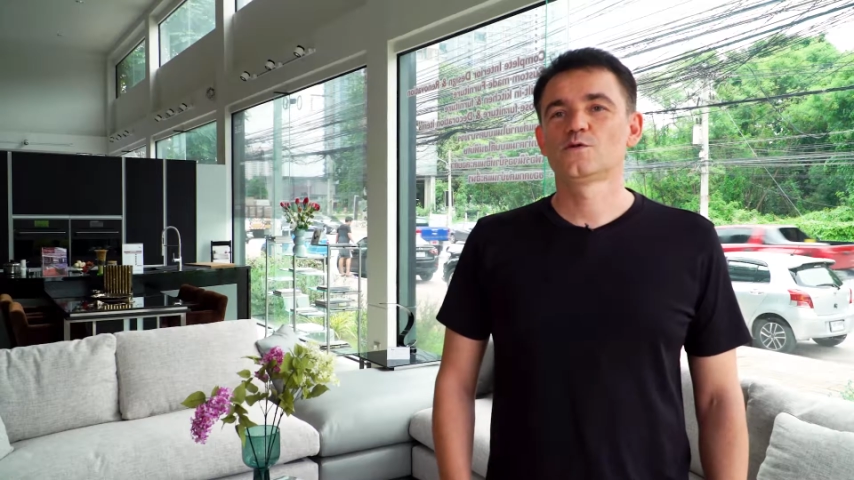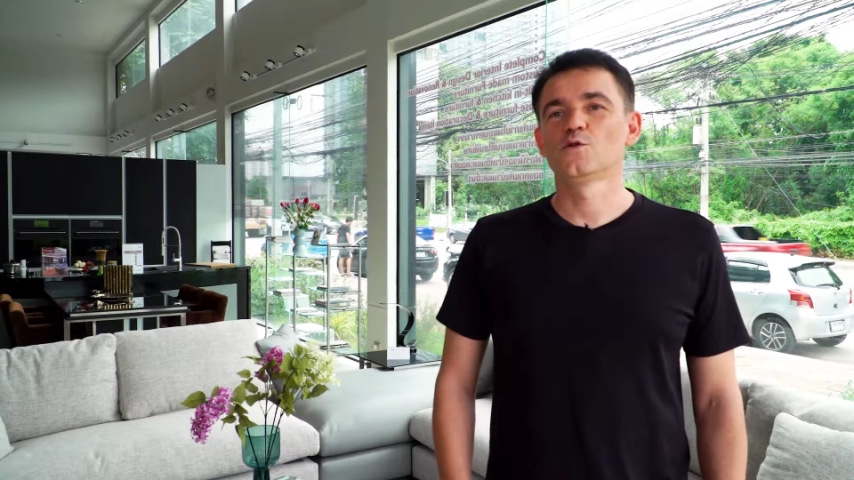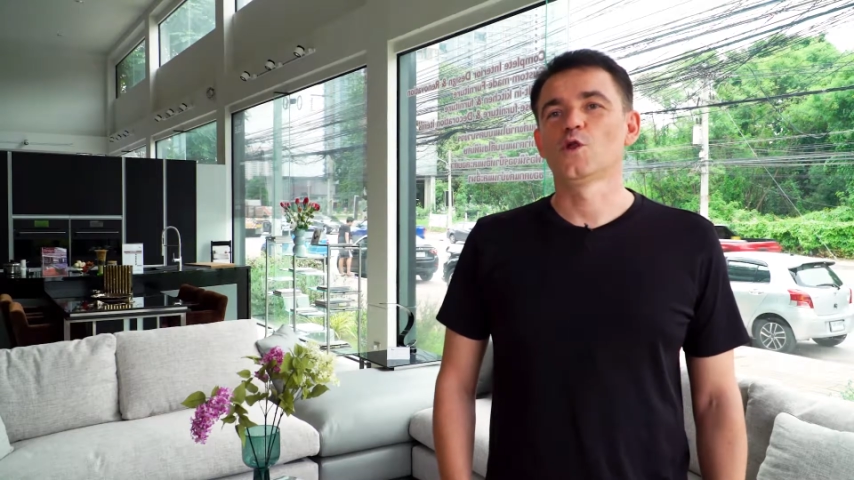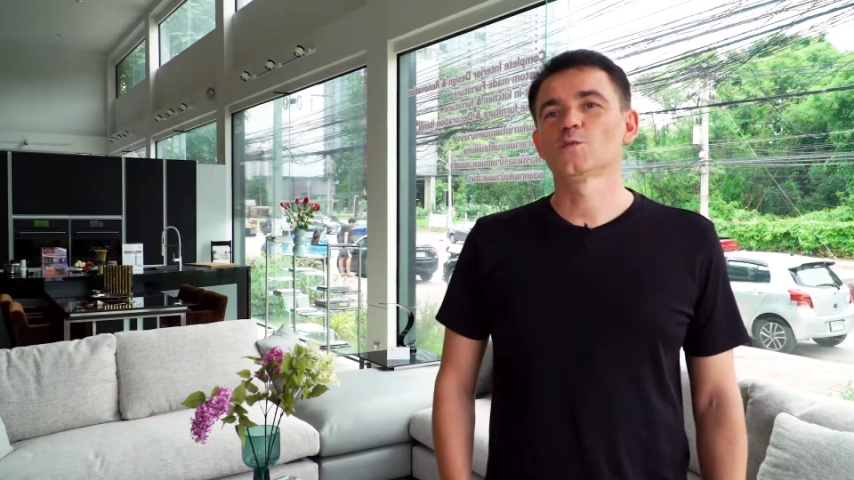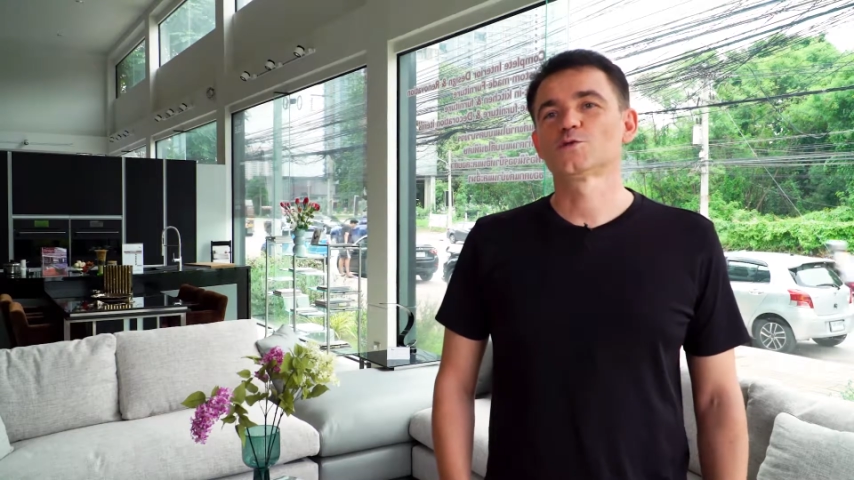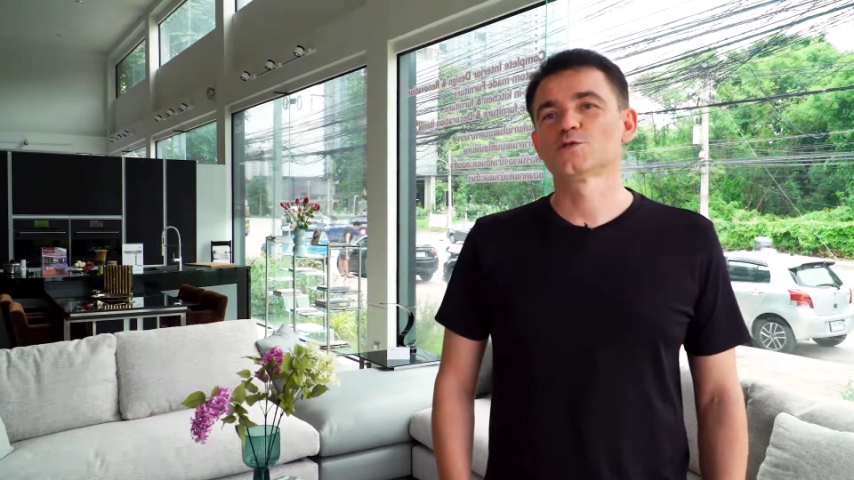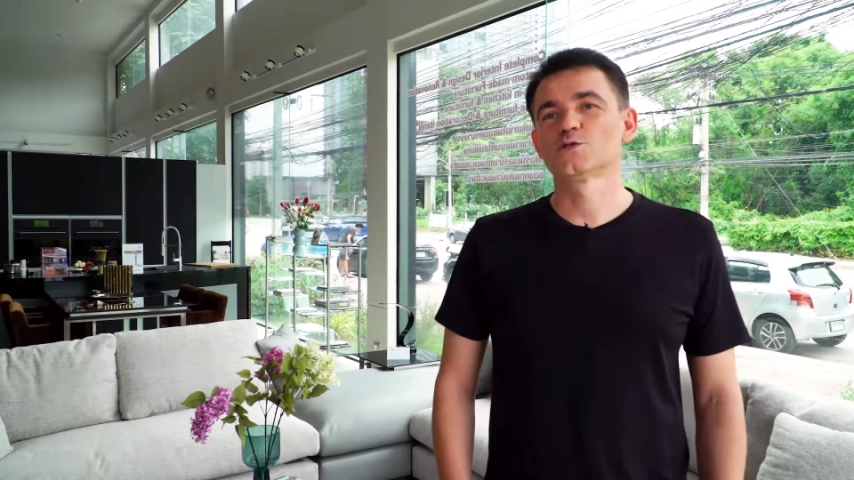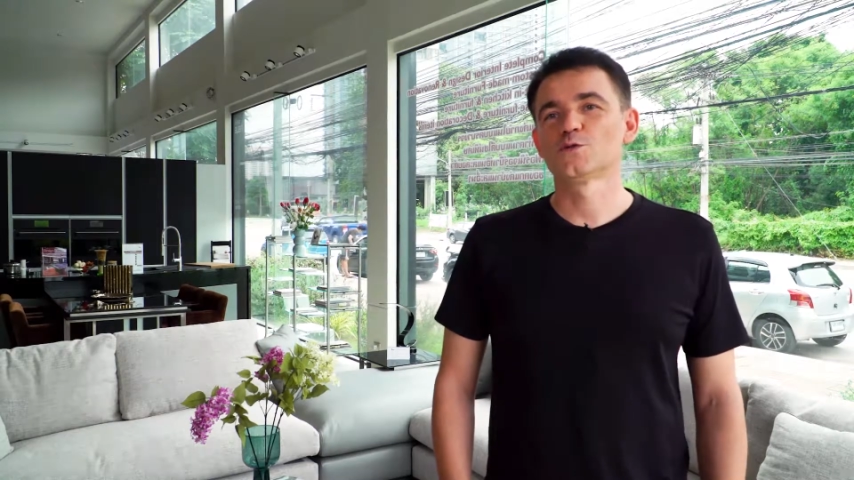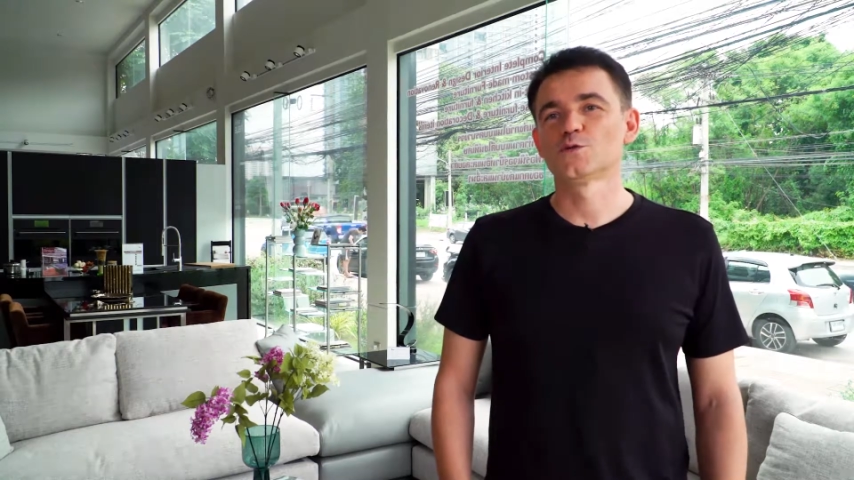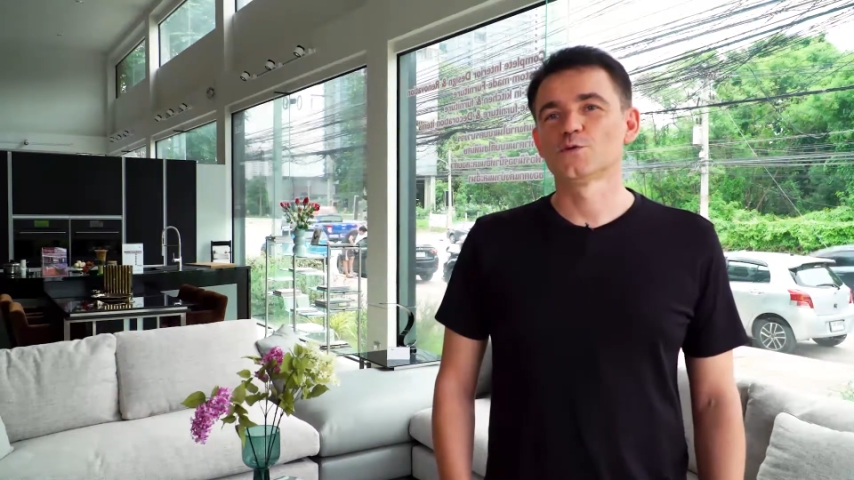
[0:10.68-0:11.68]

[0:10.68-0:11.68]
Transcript: good options to